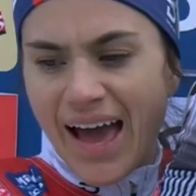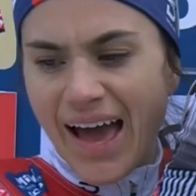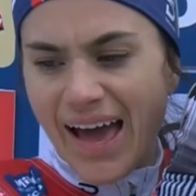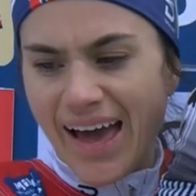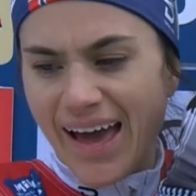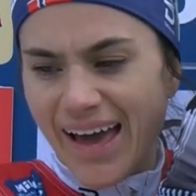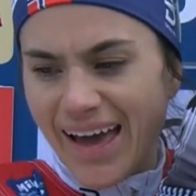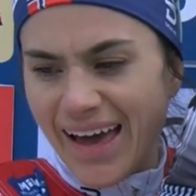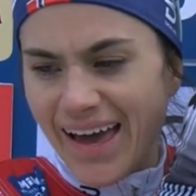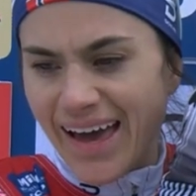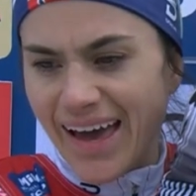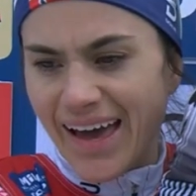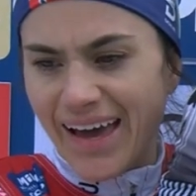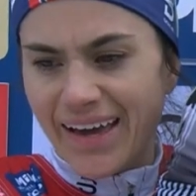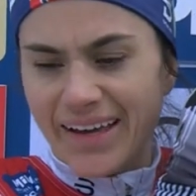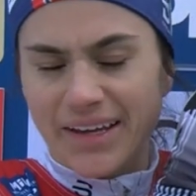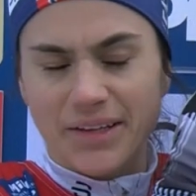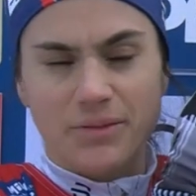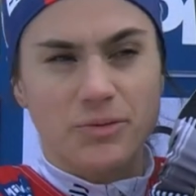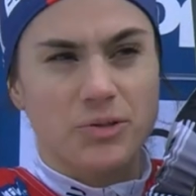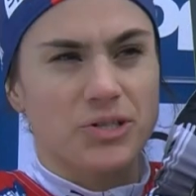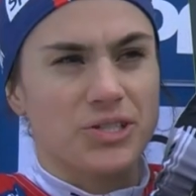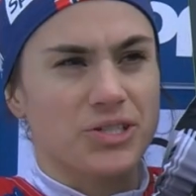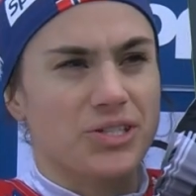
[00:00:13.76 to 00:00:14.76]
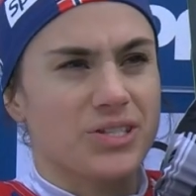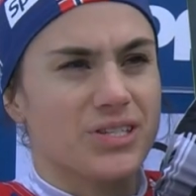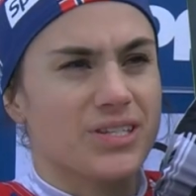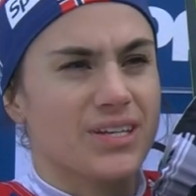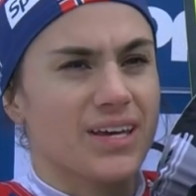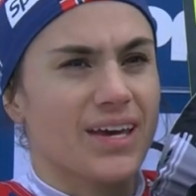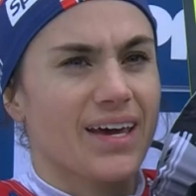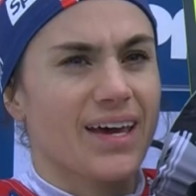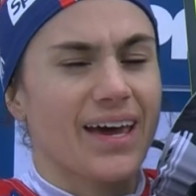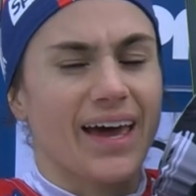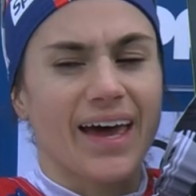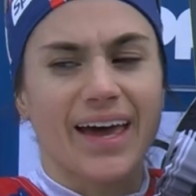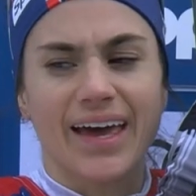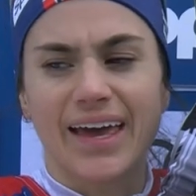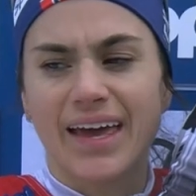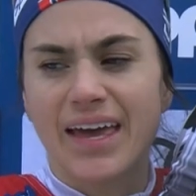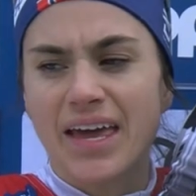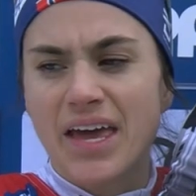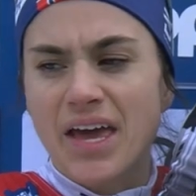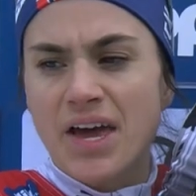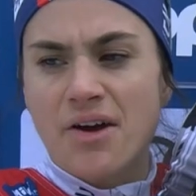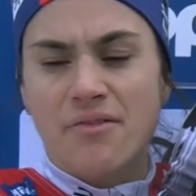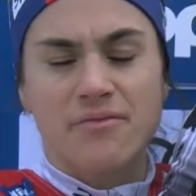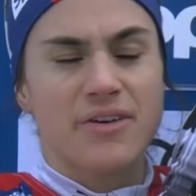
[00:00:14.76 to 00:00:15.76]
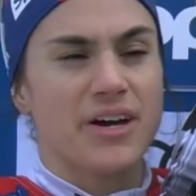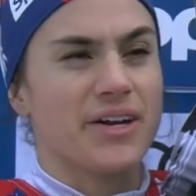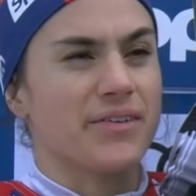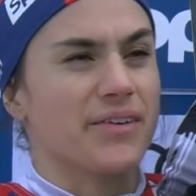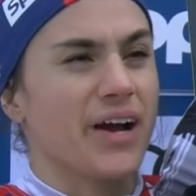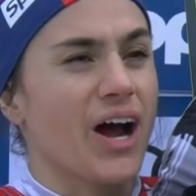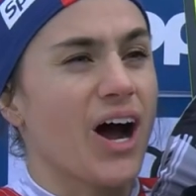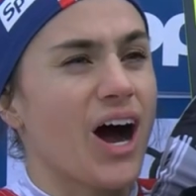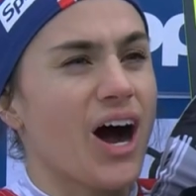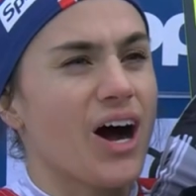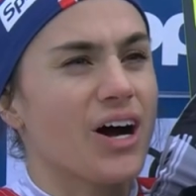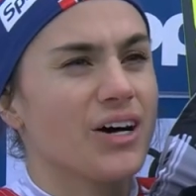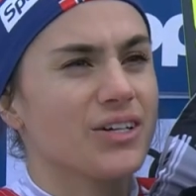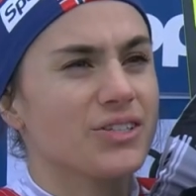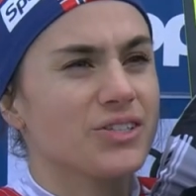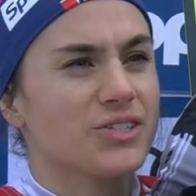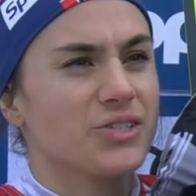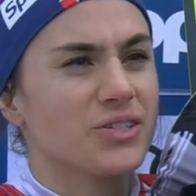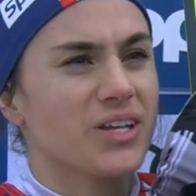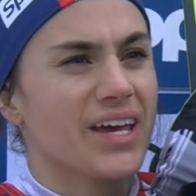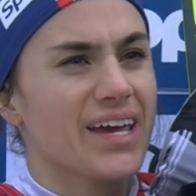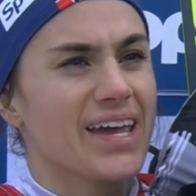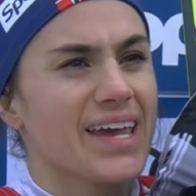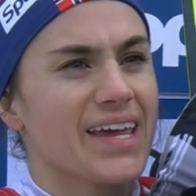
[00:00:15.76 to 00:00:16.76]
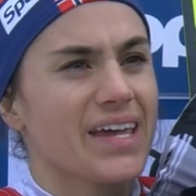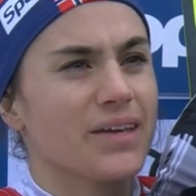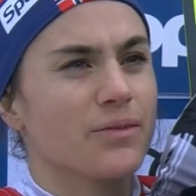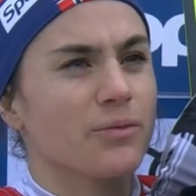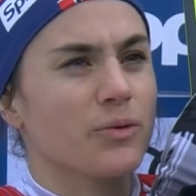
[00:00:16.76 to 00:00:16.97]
Uh, it was uh, very hard today.